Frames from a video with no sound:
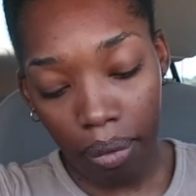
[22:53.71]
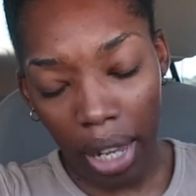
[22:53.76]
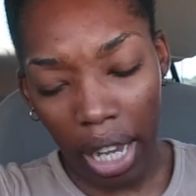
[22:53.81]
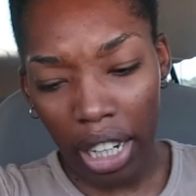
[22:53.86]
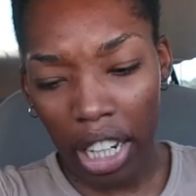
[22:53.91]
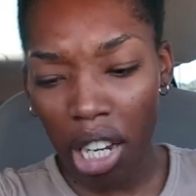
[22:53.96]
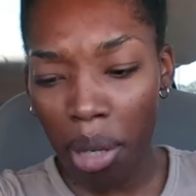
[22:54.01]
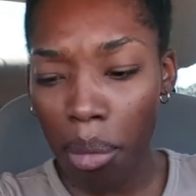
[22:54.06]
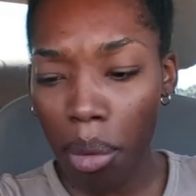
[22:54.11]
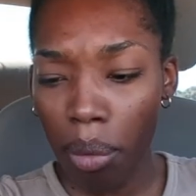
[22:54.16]
I
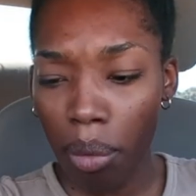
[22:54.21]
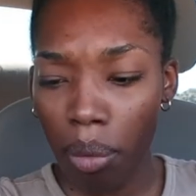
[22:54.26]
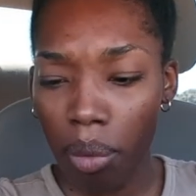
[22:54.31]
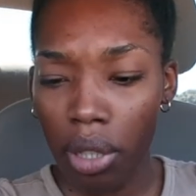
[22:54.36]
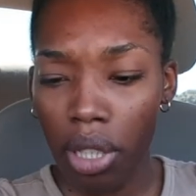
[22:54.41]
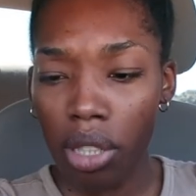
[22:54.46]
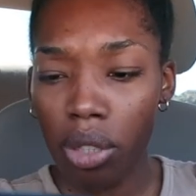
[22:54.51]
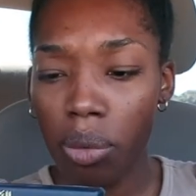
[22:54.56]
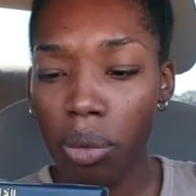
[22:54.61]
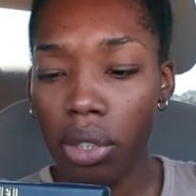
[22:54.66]
can't remember
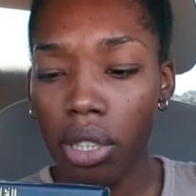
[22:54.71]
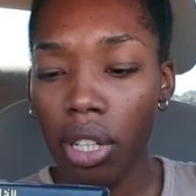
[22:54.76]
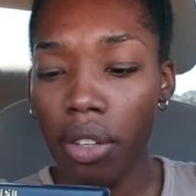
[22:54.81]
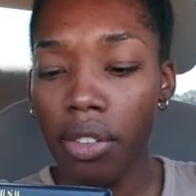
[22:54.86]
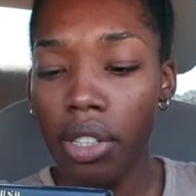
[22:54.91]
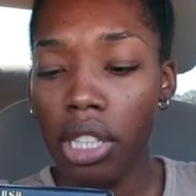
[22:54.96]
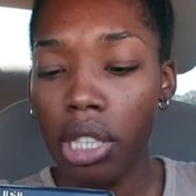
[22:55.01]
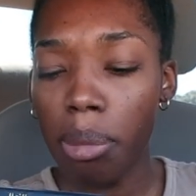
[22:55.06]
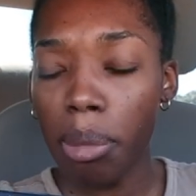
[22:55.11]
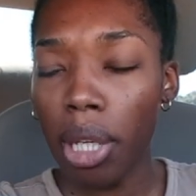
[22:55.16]
when this was
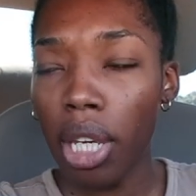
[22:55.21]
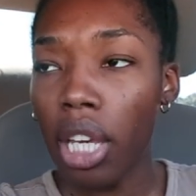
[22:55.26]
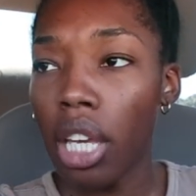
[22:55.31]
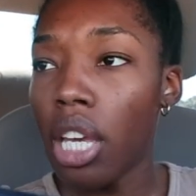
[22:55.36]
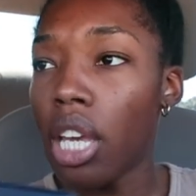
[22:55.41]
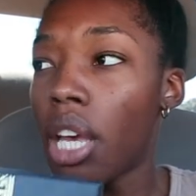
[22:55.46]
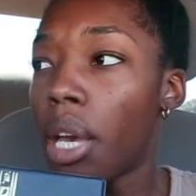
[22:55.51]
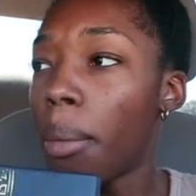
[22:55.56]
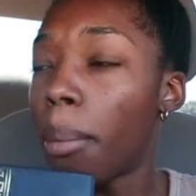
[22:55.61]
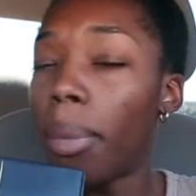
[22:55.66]
given to me,
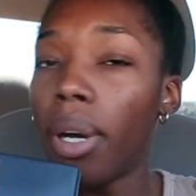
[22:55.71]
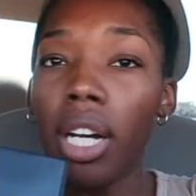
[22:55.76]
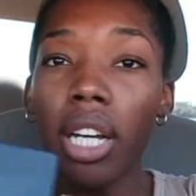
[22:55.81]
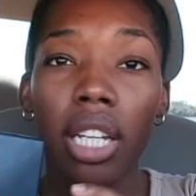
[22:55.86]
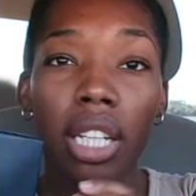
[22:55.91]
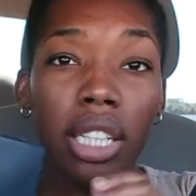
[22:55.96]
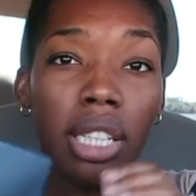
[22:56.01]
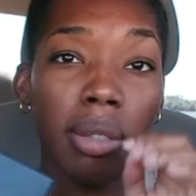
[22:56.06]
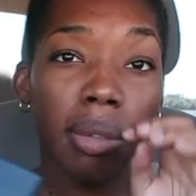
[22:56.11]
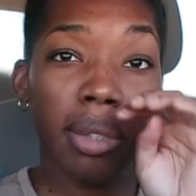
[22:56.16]

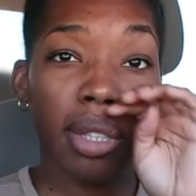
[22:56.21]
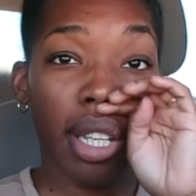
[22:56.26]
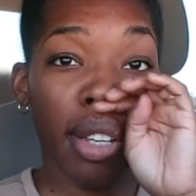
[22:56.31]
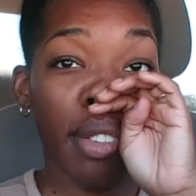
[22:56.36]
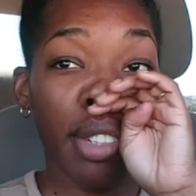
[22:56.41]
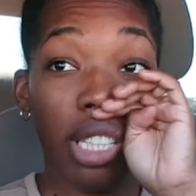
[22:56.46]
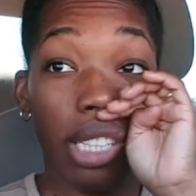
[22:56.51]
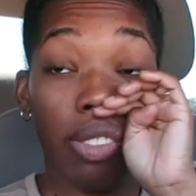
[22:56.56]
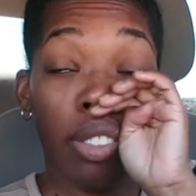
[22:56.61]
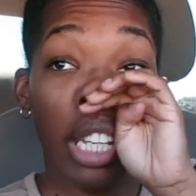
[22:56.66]
but this was
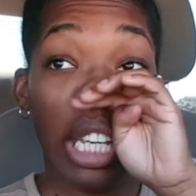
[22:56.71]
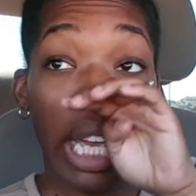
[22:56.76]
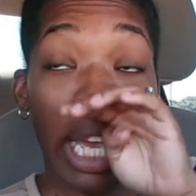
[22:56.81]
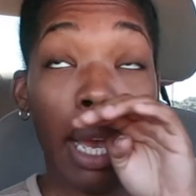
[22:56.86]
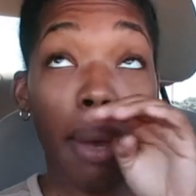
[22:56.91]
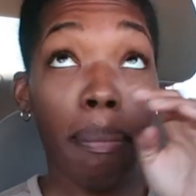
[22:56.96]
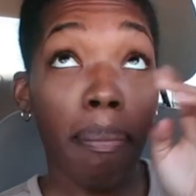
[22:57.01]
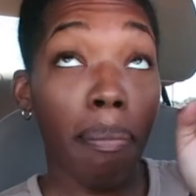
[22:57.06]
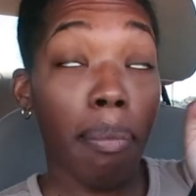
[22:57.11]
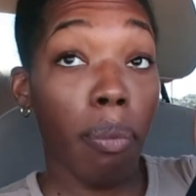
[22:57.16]
given to me
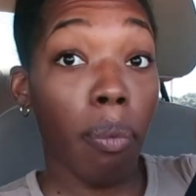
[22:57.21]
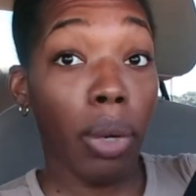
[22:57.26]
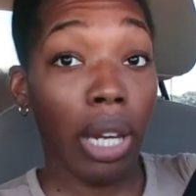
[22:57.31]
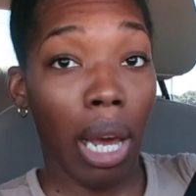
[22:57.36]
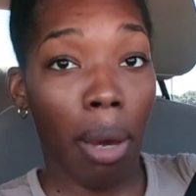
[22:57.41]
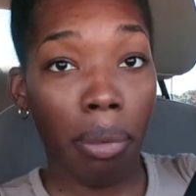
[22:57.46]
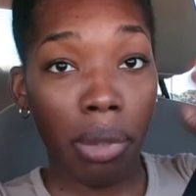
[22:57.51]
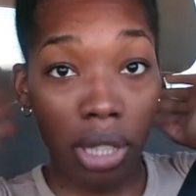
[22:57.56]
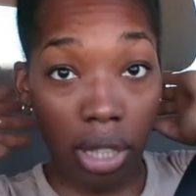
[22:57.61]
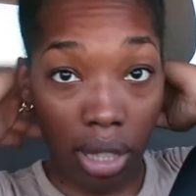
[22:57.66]
when
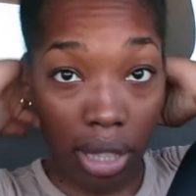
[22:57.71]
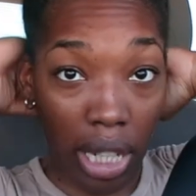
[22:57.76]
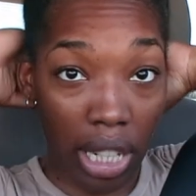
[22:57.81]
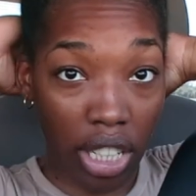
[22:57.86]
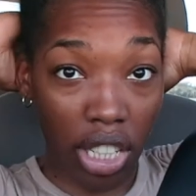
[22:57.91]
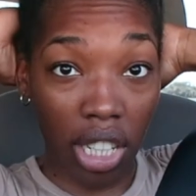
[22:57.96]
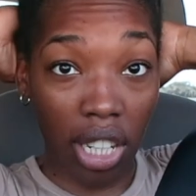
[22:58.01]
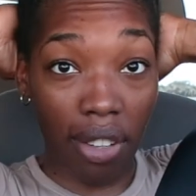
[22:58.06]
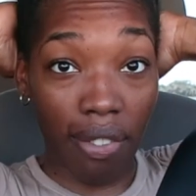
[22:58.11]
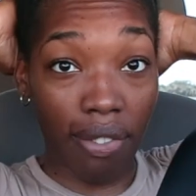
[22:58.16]
I was
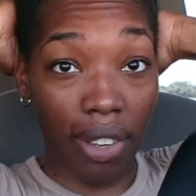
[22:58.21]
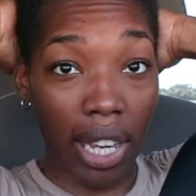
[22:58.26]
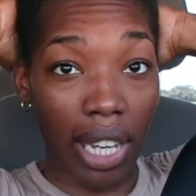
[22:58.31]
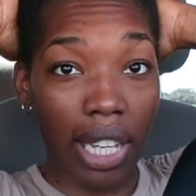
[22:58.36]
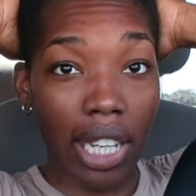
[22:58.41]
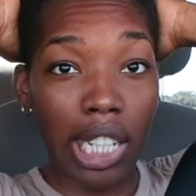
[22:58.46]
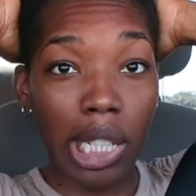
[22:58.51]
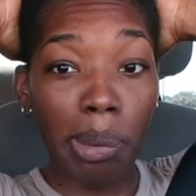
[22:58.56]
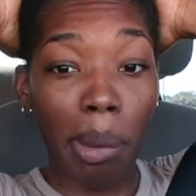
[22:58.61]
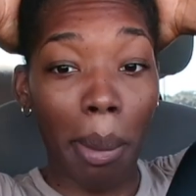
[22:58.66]
stationed in
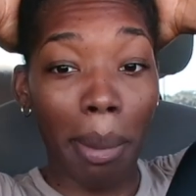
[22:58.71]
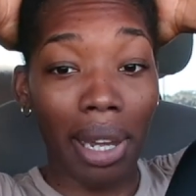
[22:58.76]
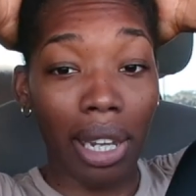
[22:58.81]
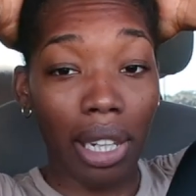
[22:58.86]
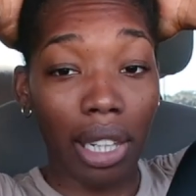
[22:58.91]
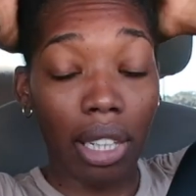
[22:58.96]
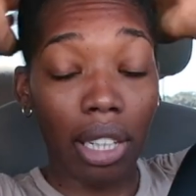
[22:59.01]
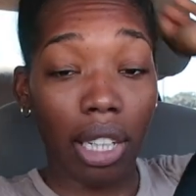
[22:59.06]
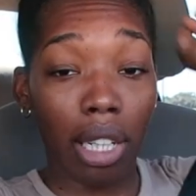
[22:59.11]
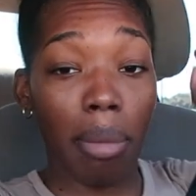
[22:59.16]
Vegas by
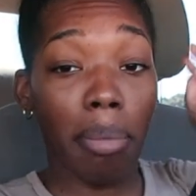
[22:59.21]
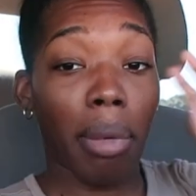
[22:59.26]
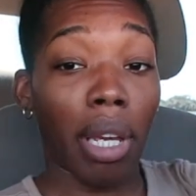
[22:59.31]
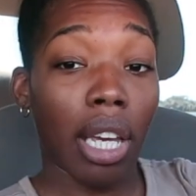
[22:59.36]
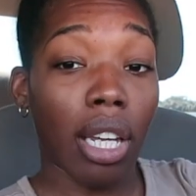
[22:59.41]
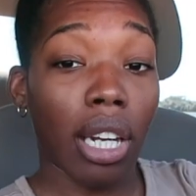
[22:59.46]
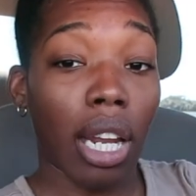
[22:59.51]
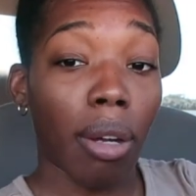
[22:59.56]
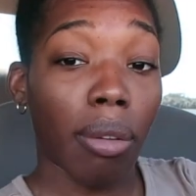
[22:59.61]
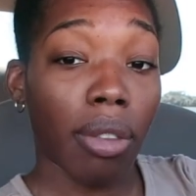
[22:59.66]
my
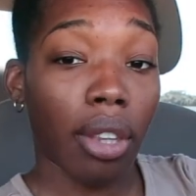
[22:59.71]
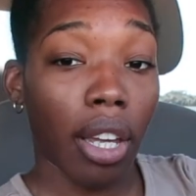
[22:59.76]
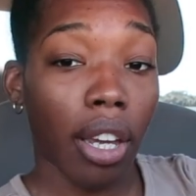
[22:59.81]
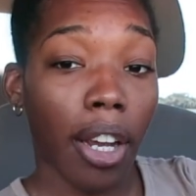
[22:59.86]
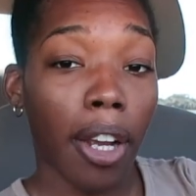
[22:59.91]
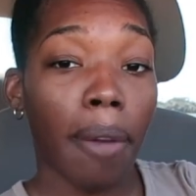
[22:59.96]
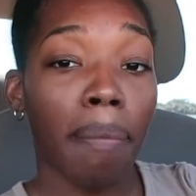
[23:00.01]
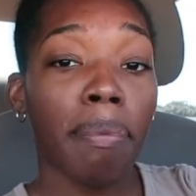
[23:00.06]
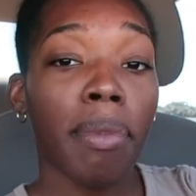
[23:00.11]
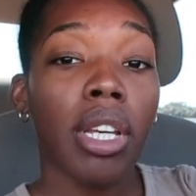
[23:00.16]
command out
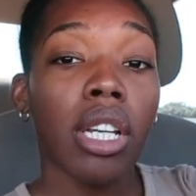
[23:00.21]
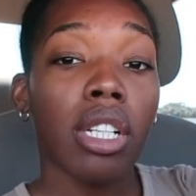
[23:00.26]
there.